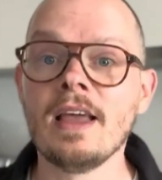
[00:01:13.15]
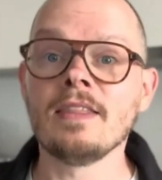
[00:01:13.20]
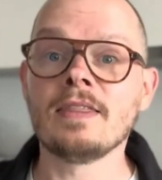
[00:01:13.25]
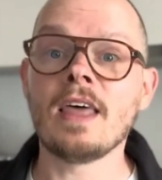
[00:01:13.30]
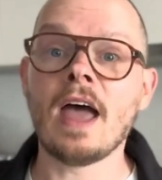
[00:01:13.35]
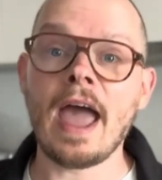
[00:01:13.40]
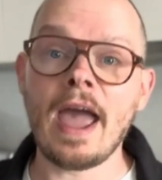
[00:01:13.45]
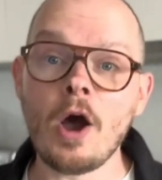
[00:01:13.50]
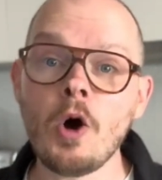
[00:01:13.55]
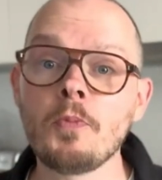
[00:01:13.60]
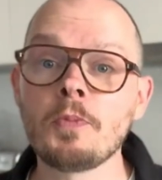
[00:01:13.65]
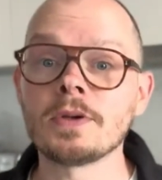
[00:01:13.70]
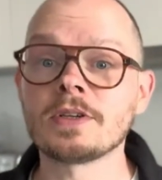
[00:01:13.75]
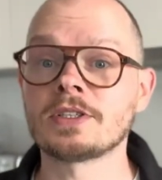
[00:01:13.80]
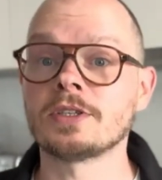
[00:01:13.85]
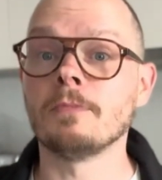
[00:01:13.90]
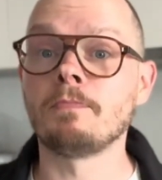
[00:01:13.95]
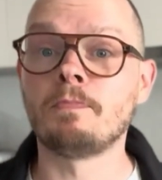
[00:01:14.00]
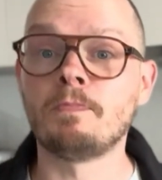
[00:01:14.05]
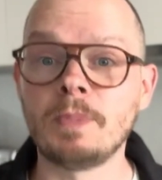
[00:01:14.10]
that help us
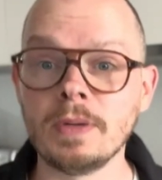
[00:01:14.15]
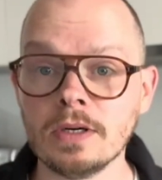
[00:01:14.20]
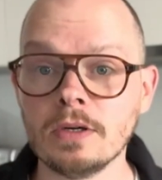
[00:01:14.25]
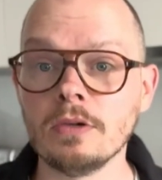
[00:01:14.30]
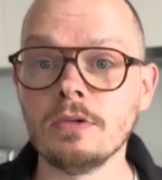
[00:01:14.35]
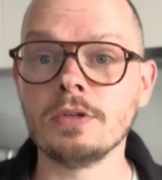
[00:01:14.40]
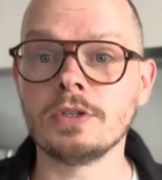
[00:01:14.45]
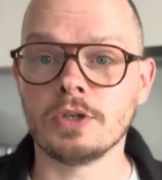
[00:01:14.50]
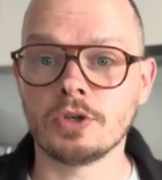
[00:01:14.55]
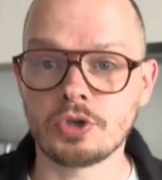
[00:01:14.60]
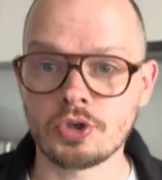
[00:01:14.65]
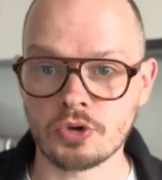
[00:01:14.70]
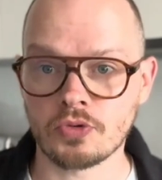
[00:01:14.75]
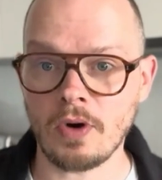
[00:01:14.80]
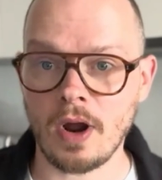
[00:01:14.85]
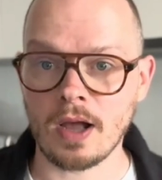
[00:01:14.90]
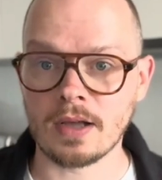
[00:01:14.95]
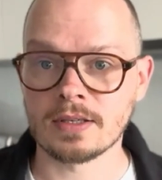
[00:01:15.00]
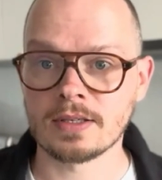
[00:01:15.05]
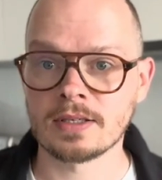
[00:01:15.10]
to build
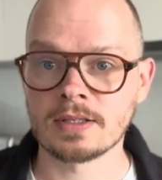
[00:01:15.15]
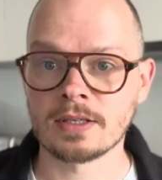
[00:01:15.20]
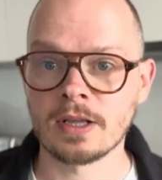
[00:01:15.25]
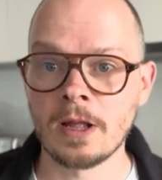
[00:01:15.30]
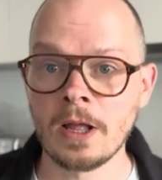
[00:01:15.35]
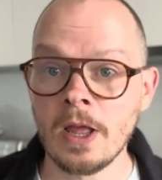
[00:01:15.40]
trust.